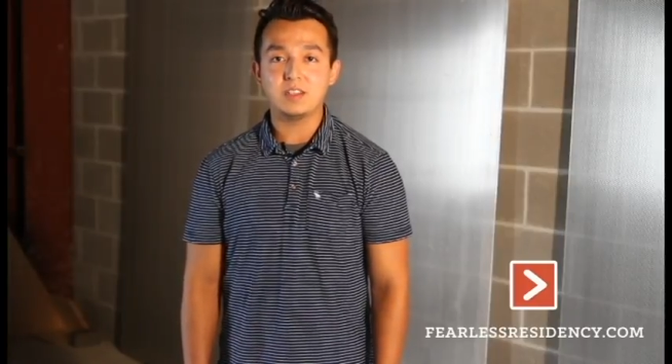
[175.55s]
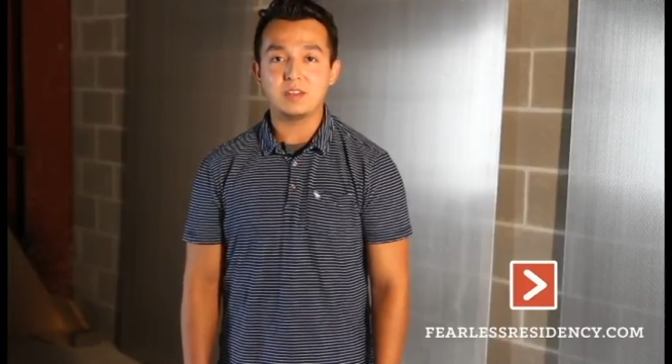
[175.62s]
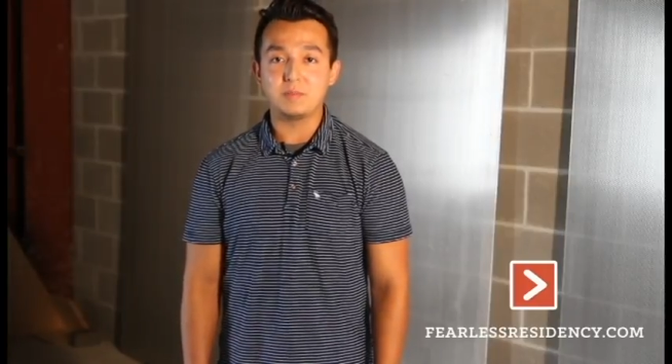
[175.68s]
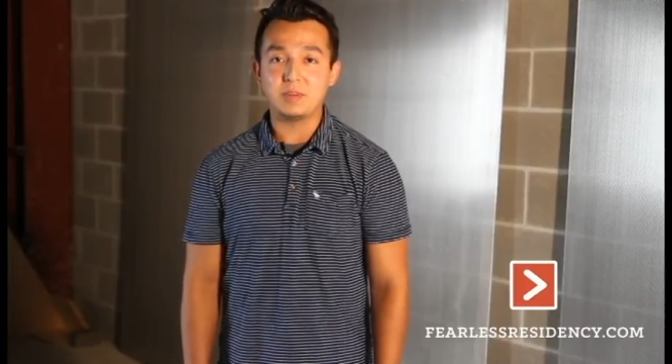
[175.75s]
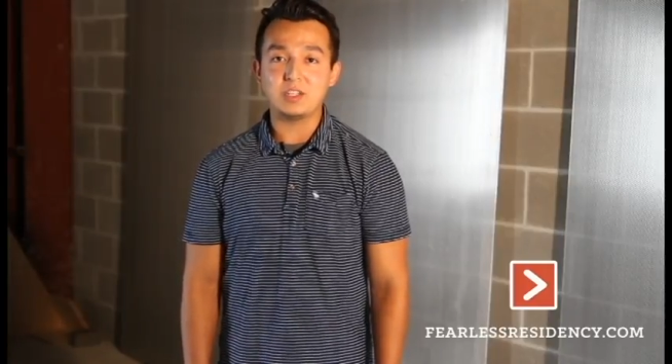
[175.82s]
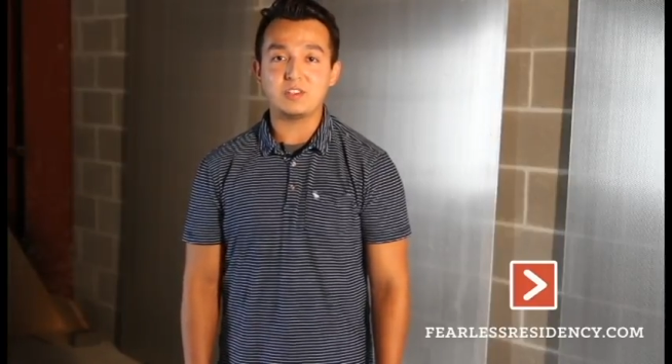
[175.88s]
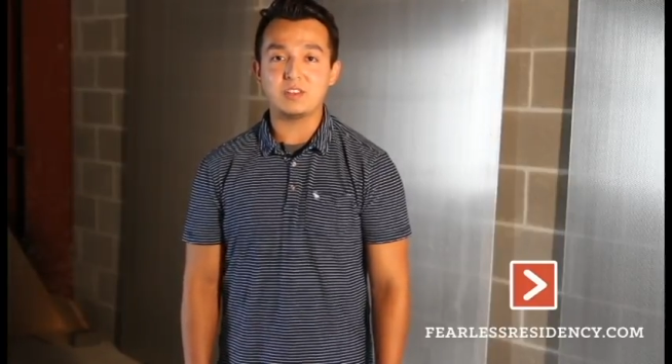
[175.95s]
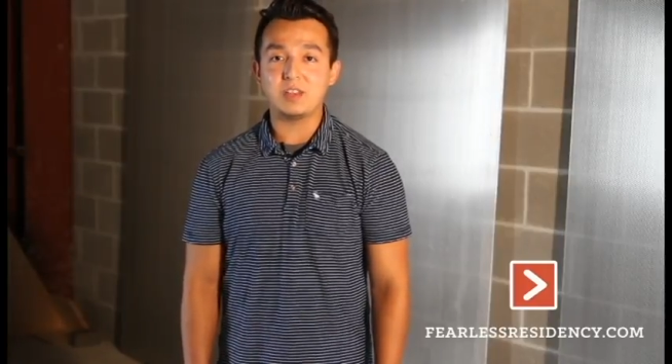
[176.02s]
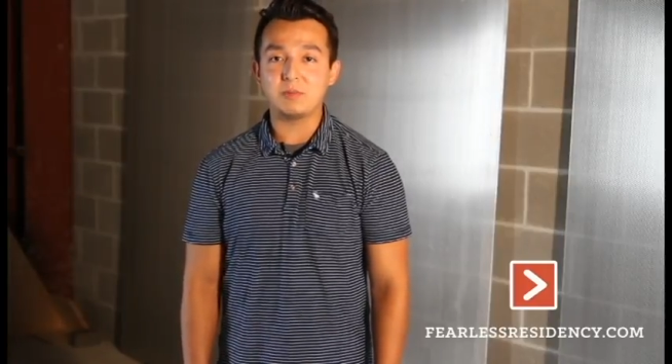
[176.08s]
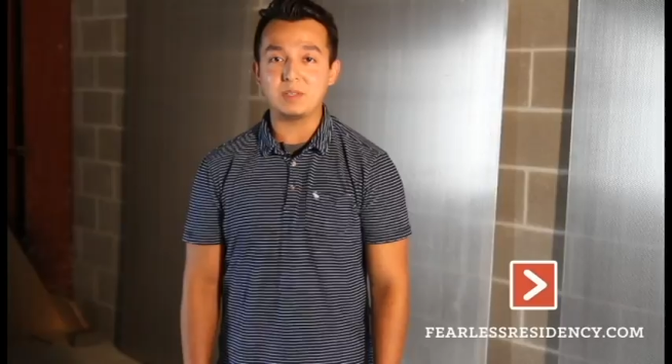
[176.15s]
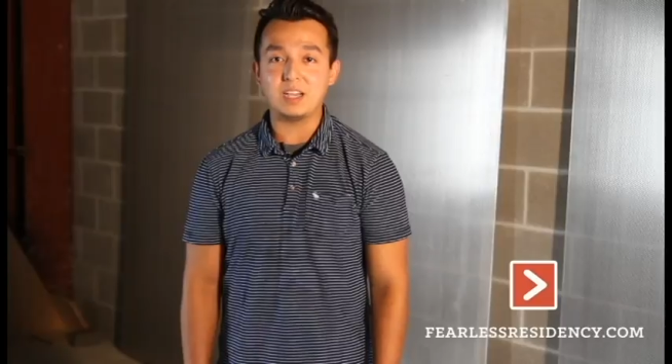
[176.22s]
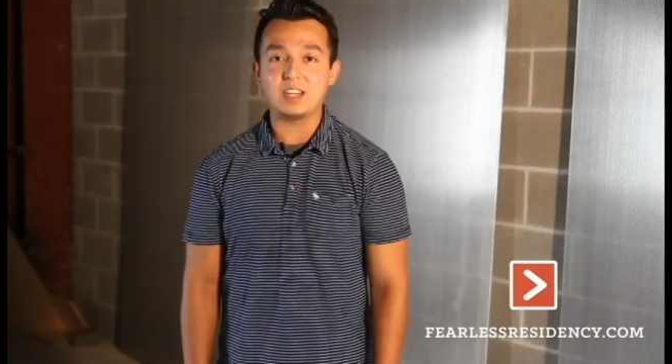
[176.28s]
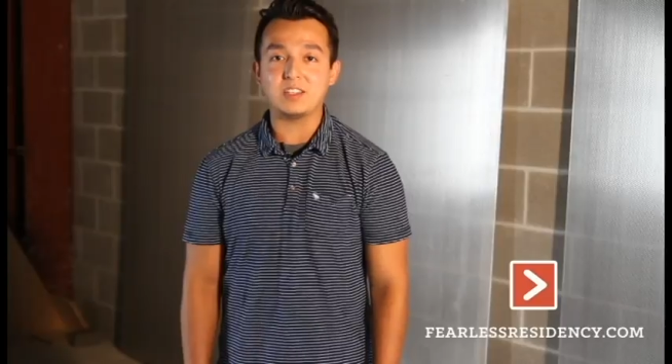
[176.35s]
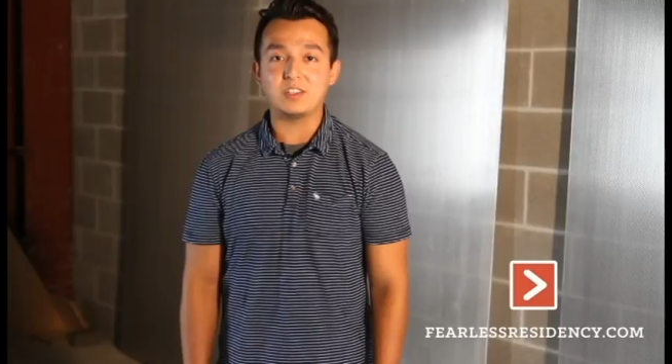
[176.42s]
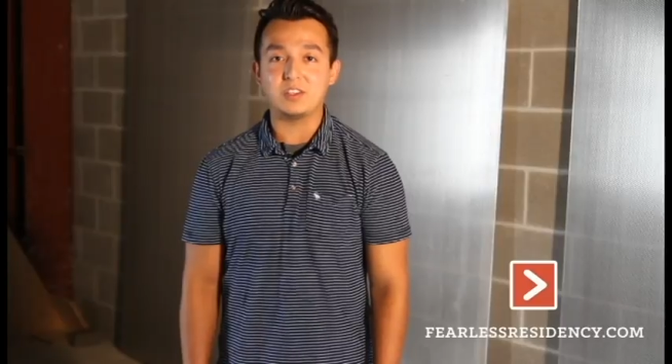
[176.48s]
to make sure that we
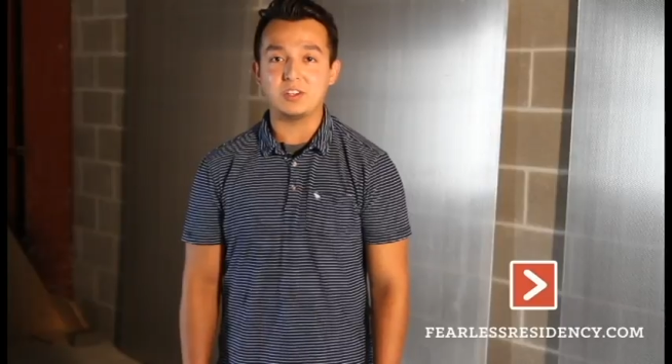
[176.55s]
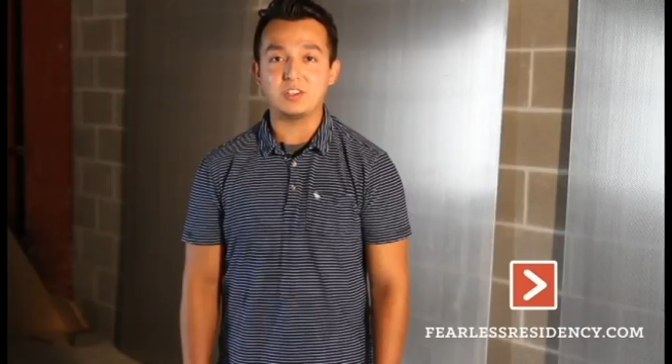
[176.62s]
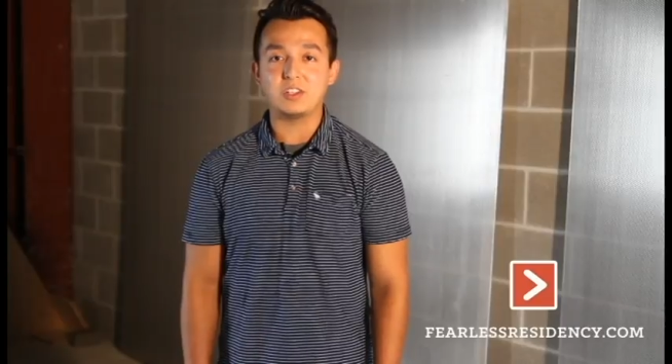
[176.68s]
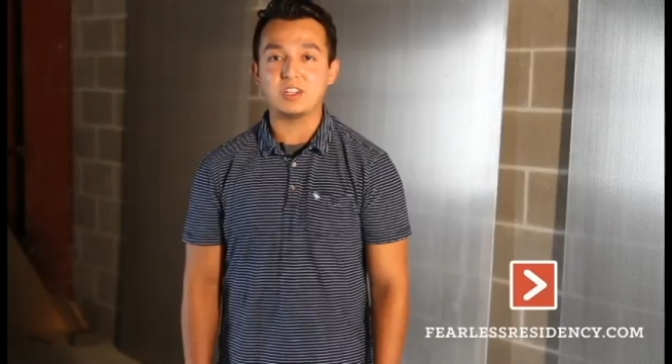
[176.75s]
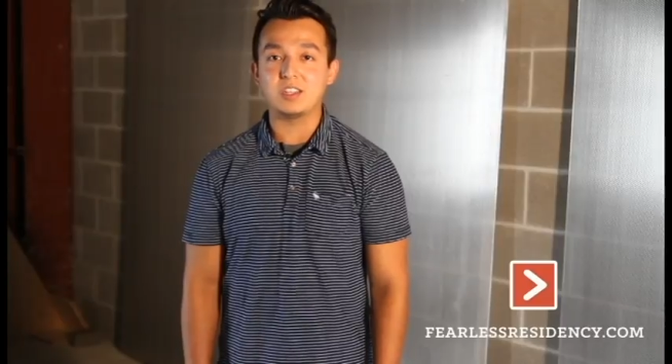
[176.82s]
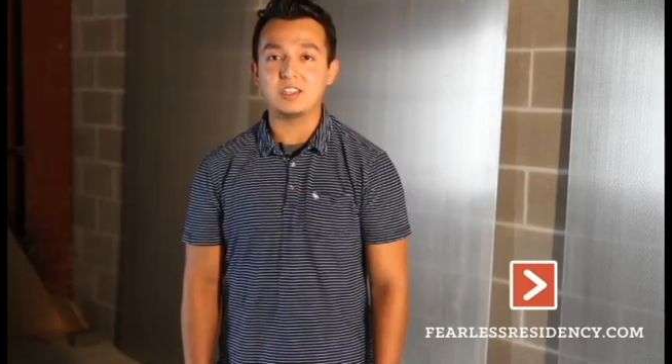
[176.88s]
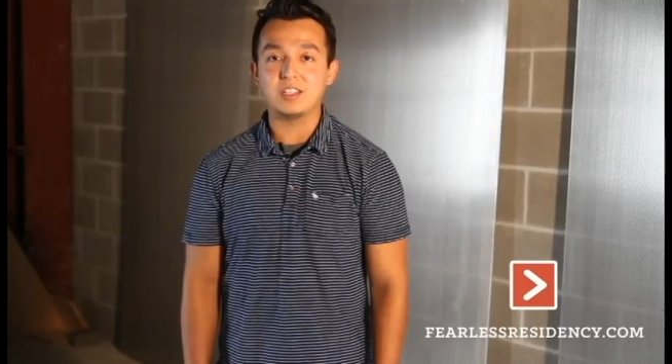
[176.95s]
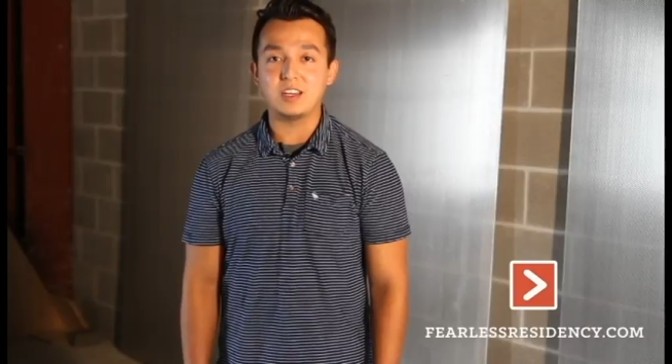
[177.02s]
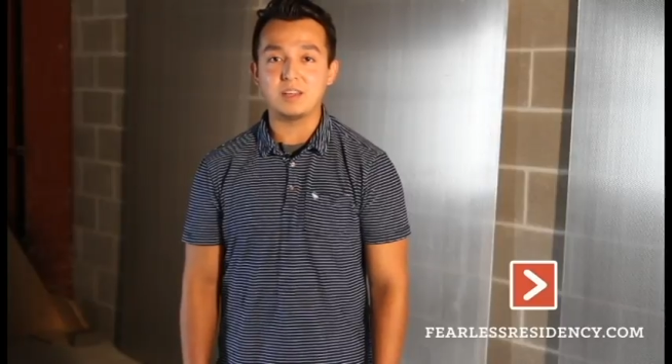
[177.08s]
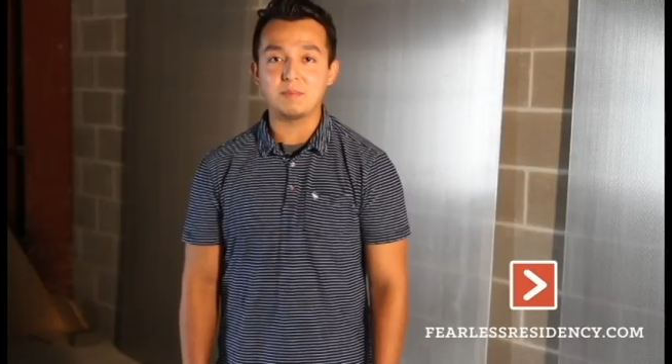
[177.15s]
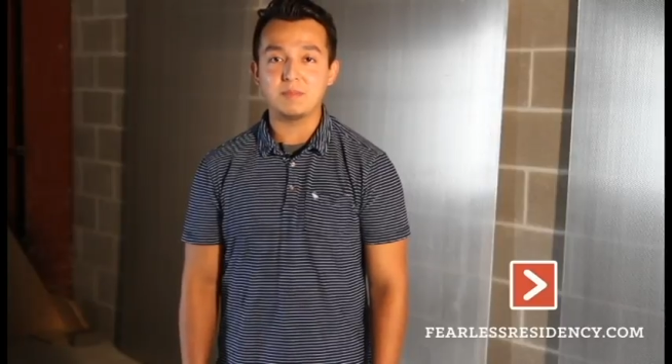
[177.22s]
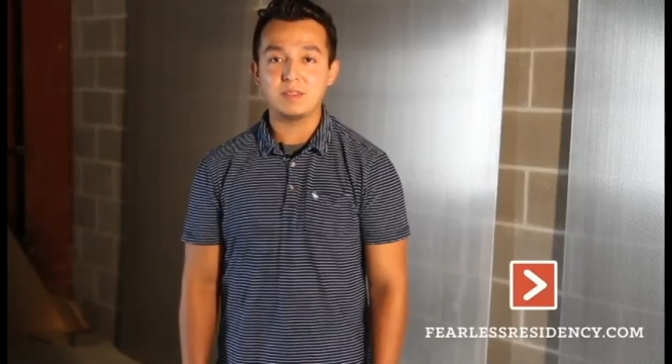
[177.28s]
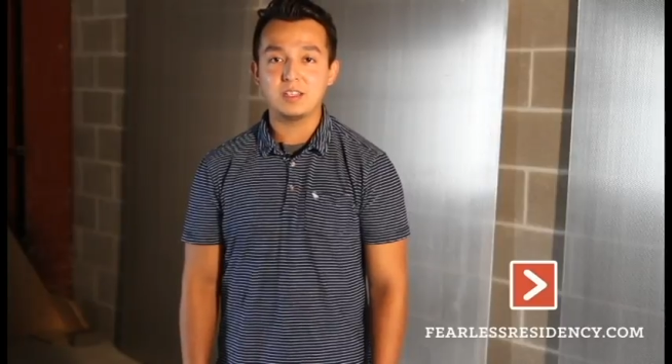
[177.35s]
got to church on time.